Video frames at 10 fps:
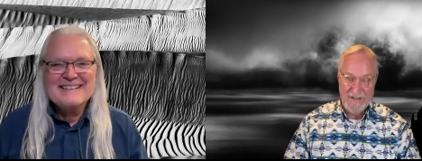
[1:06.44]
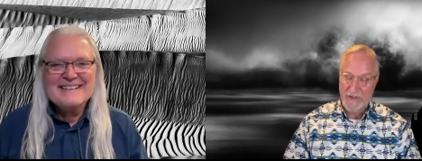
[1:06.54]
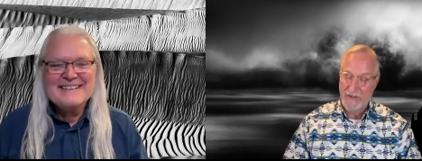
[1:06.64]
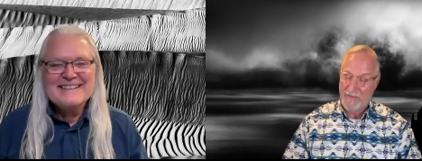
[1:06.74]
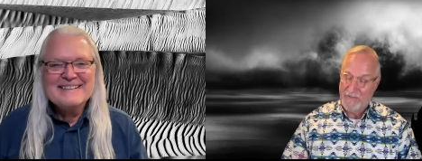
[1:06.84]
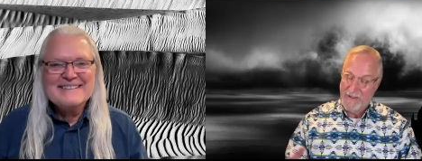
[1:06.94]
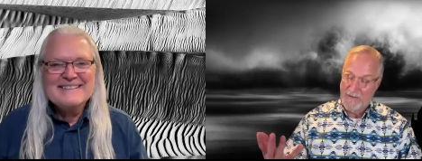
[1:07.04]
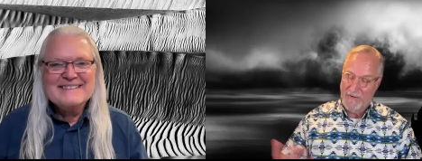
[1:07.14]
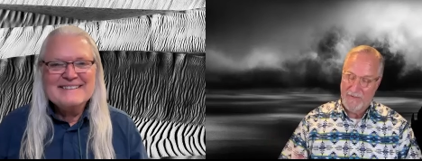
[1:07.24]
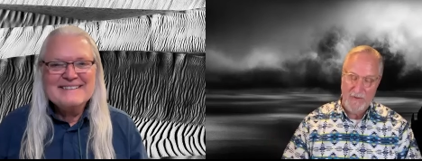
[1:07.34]
Speaker 1: It's your
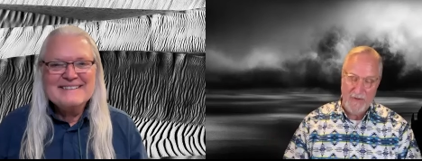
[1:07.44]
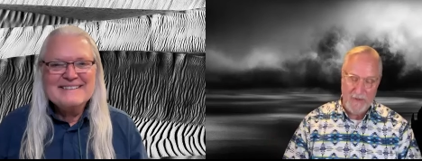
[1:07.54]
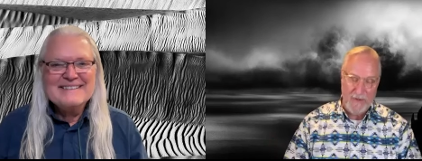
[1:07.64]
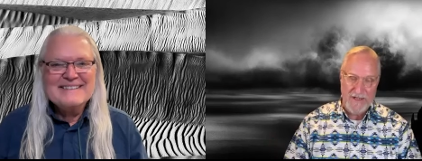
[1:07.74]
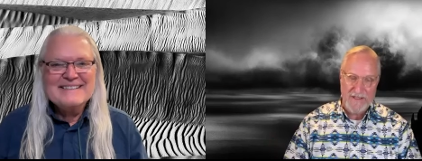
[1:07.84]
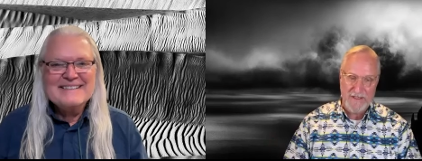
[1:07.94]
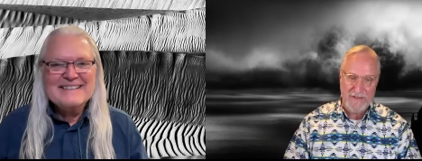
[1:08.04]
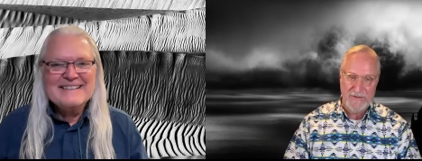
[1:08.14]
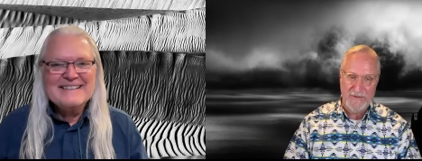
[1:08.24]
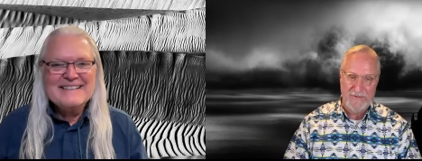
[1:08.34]
film. If you want to waste
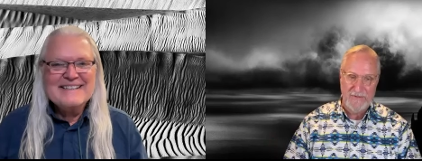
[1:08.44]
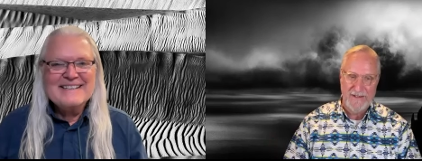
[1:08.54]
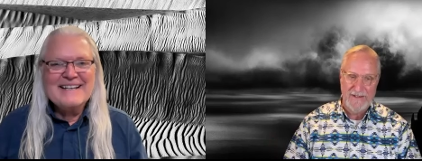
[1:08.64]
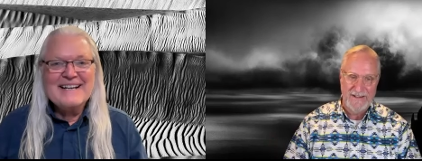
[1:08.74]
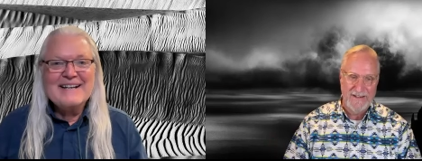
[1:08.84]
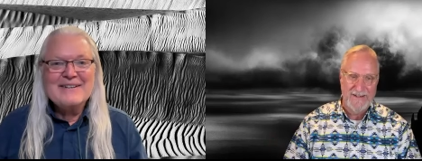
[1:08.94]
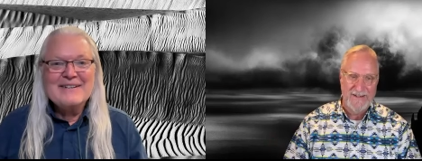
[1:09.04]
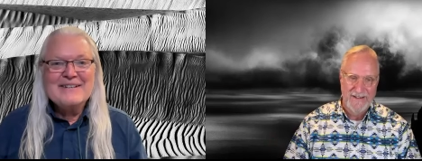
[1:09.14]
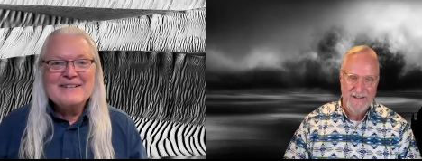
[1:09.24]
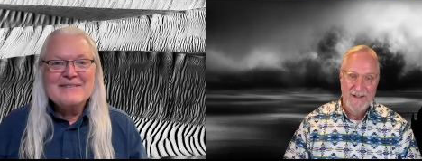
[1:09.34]
it, feel free. Yeah.
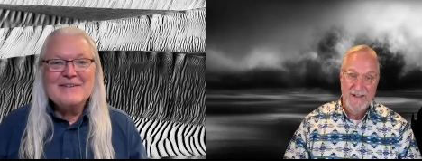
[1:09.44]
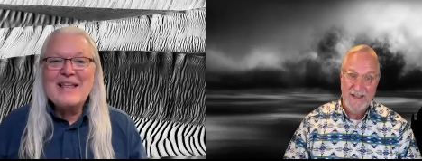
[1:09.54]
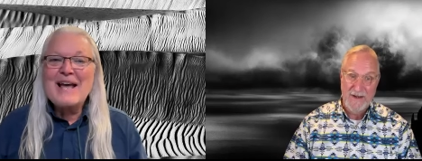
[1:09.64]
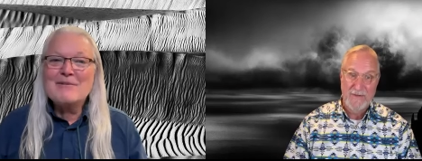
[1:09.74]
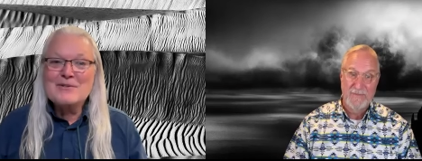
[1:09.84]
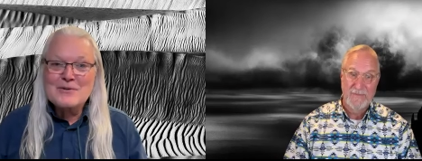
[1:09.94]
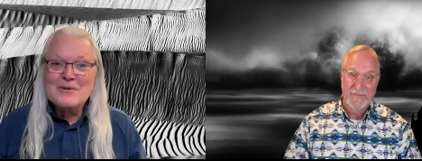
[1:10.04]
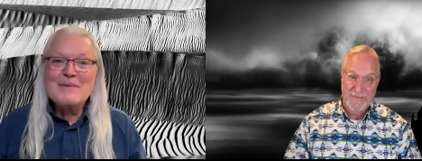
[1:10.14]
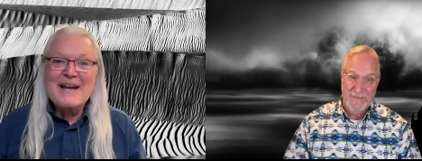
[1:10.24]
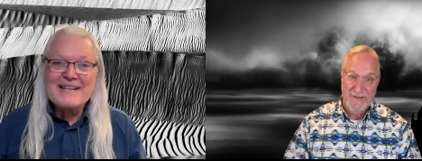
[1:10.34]
Well, that was true
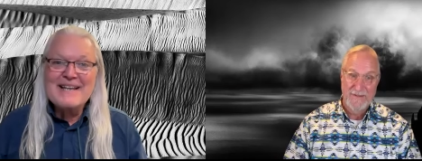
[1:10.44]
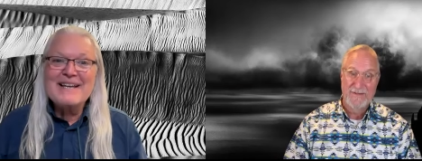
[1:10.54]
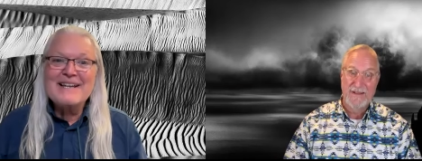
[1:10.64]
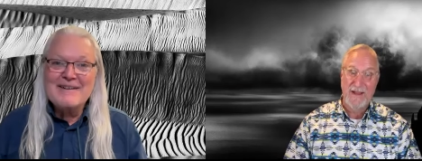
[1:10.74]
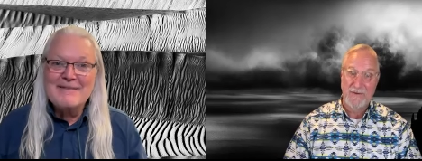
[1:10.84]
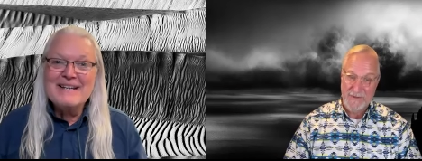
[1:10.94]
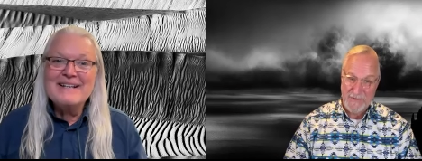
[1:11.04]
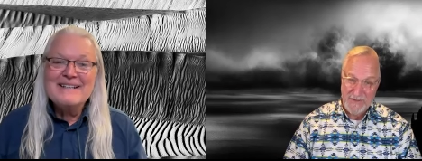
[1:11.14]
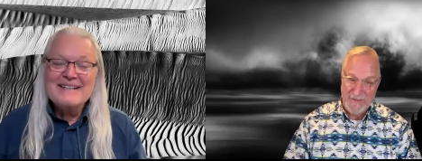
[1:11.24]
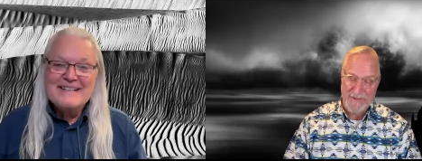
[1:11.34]
back then. I that mean, was
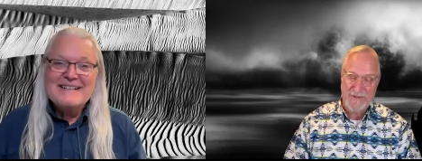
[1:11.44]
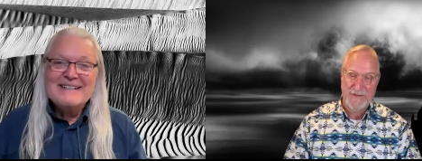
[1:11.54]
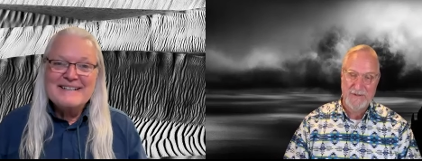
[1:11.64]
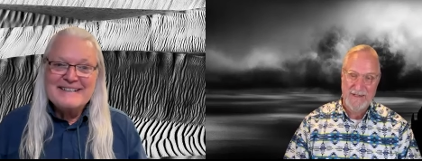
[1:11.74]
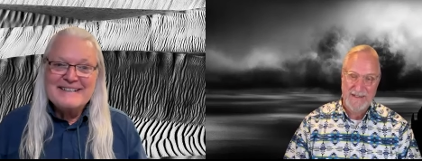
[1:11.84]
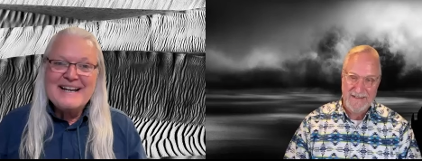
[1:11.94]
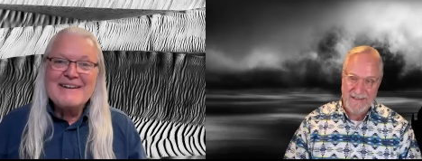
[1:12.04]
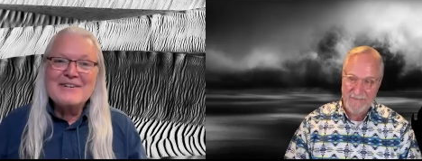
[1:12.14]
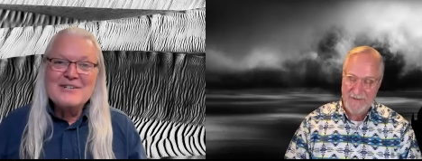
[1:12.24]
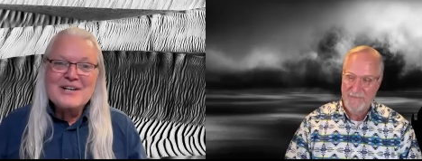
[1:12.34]
really true back every
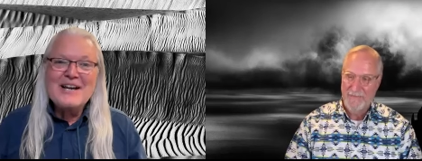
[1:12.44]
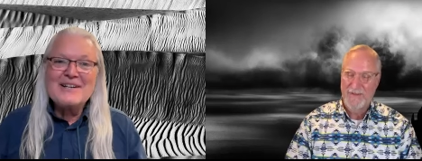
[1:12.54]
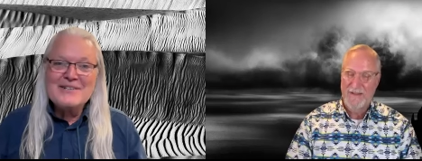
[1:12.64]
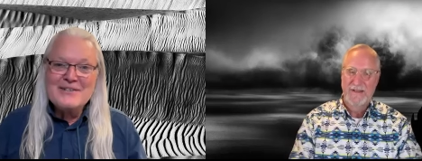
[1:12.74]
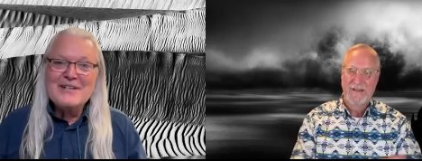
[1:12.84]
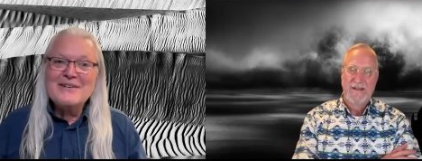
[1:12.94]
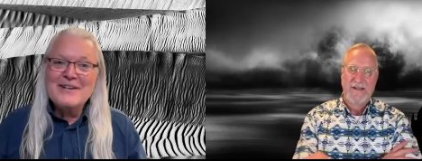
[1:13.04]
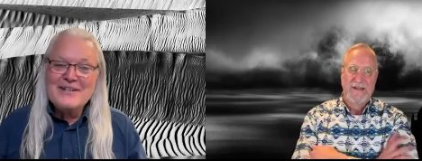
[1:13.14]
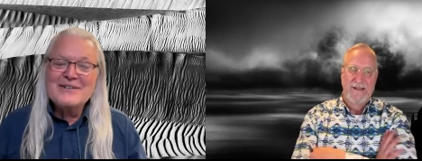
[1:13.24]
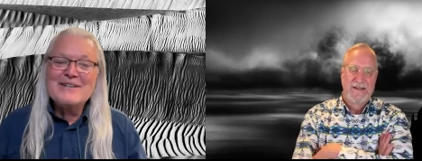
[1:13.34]
then.
Speaker 2: shot you didn't
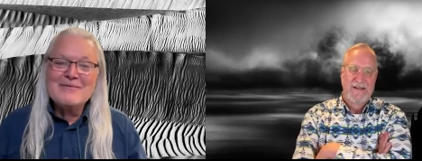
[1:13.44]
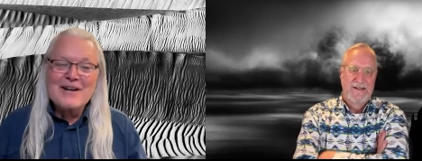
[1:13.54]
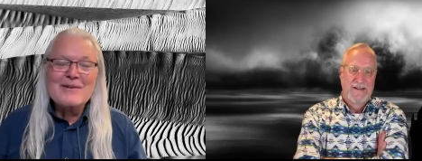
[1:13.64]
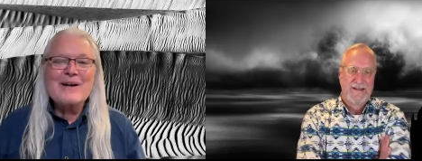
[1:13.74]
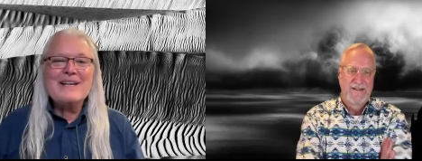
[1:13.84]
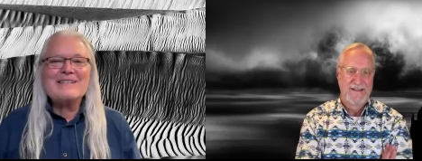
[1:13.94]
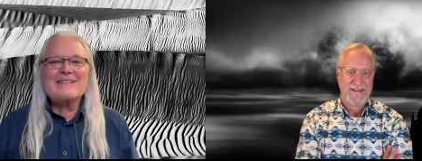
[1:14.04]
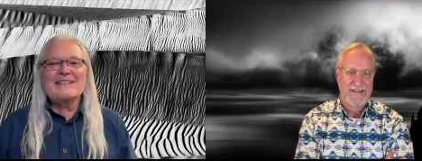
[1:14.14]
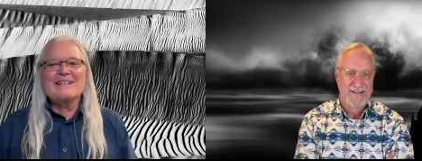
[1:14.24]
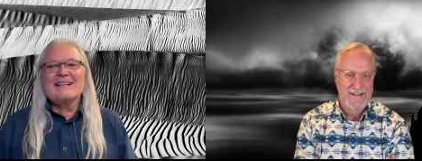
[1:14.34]
you didn't want to waste
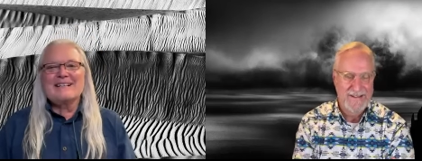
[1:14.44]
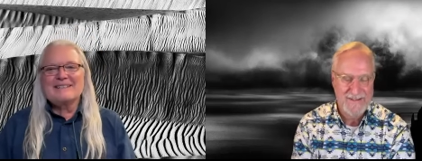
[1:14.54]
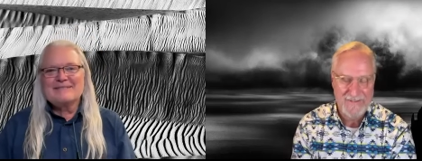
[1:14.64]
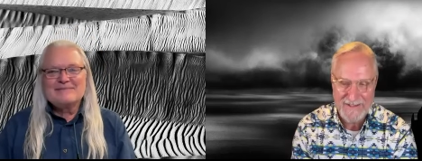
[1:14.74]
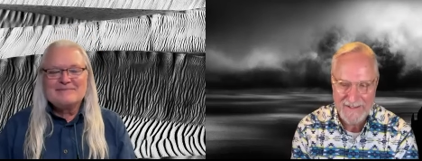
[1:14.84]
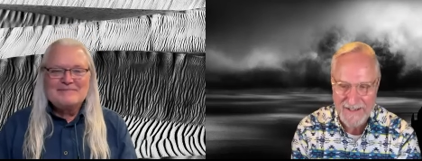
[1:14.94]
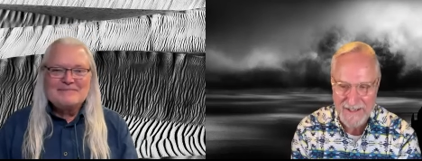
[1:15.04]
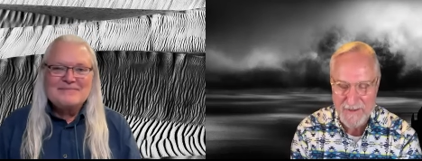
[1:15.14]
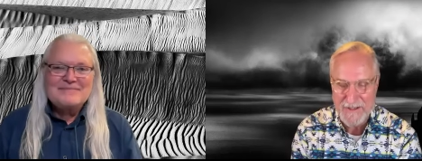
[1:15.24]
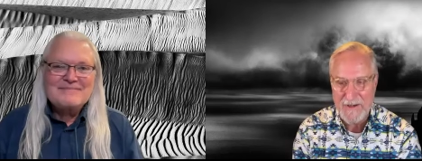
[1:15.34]
it. Yeah. Oh
Speaker 1: my
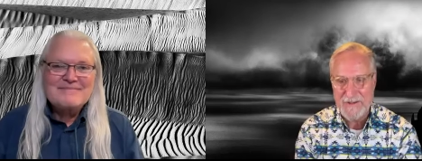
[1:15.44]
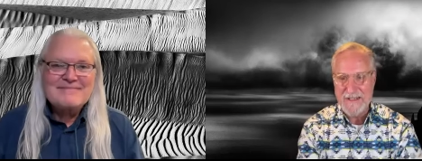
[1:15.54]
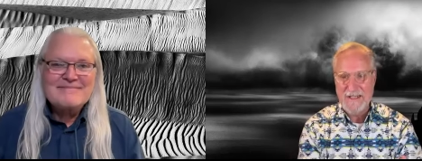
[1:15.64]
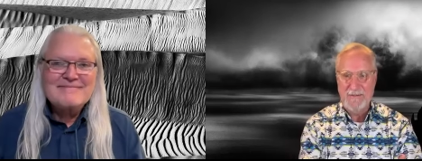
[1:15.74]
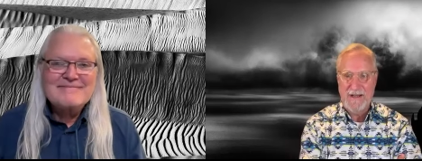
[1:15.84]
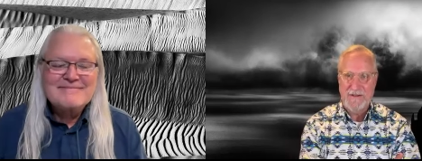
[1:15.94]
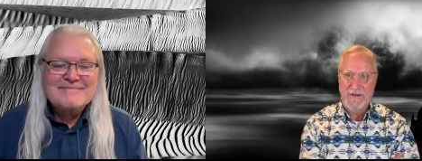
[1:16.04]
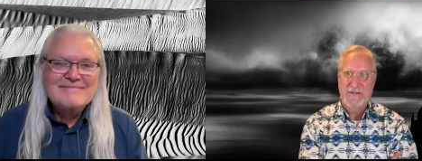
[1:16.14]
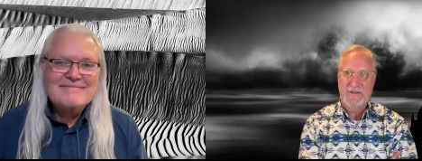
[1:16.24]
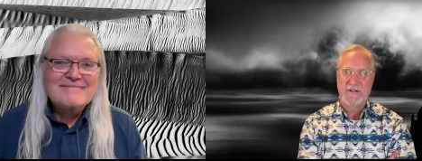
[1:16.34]
gosh. But you know, thinking about
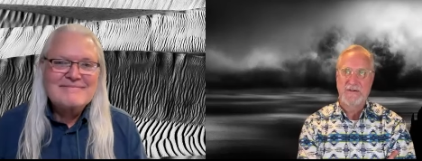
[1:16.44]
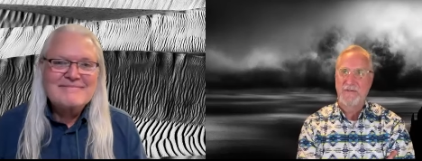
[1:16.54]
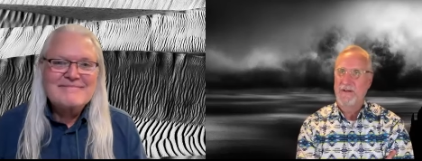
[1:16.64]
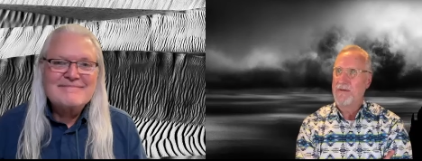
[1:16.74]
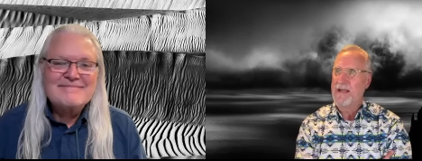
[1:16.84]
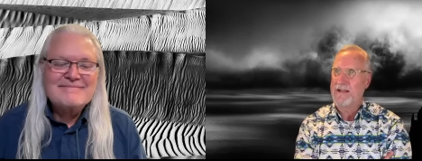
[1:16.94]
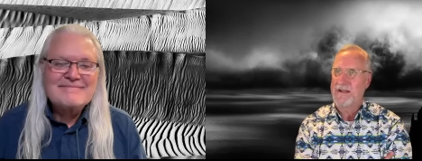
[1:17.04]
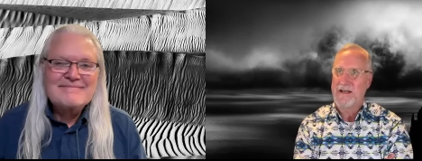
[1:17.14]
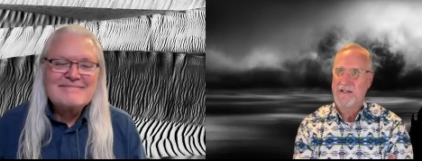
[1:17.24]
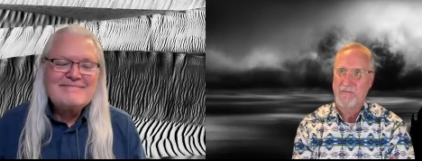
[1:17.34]
those dear friend, my
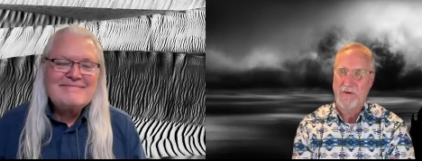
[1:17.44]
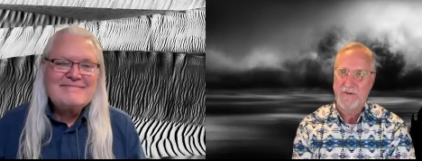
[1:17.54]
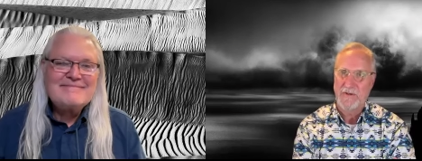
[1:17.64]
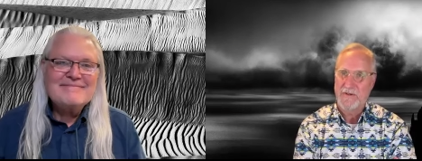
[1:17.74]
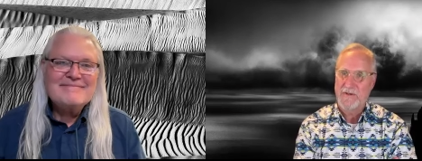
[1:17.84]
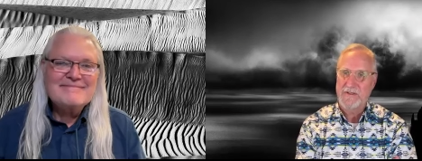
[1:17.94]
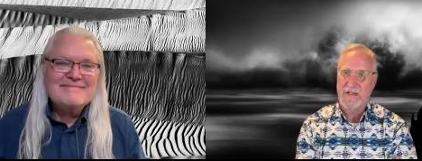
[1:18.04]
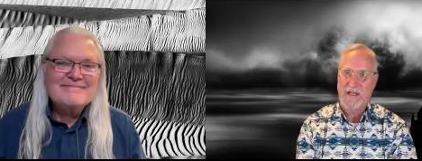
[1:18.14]
gosh, both of those